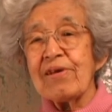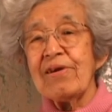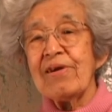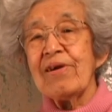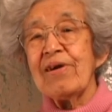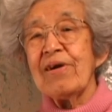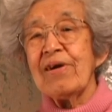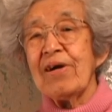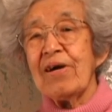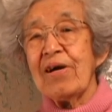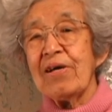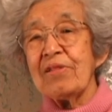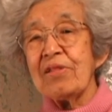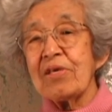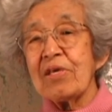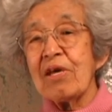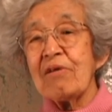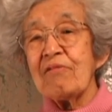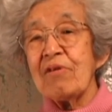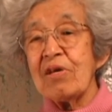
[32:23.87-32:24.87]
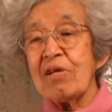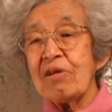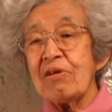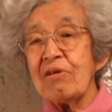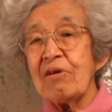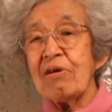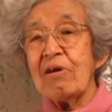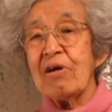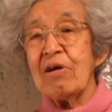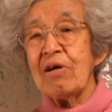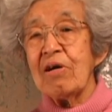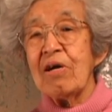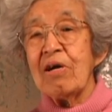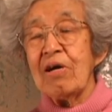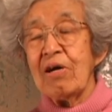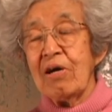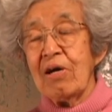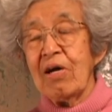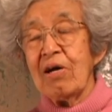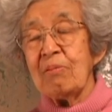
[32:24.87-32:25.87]
I think I've had
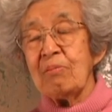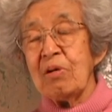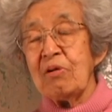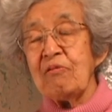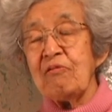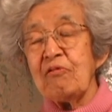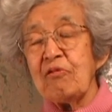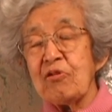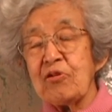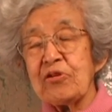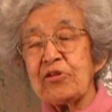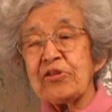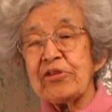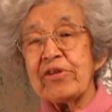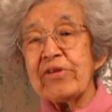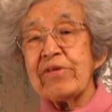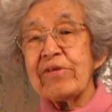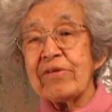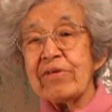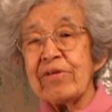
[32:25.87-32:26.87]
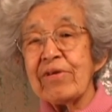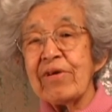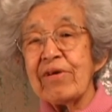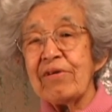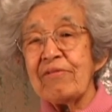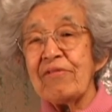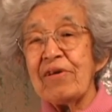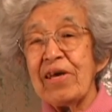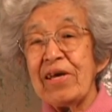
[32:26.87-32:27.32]
been fortunate to have had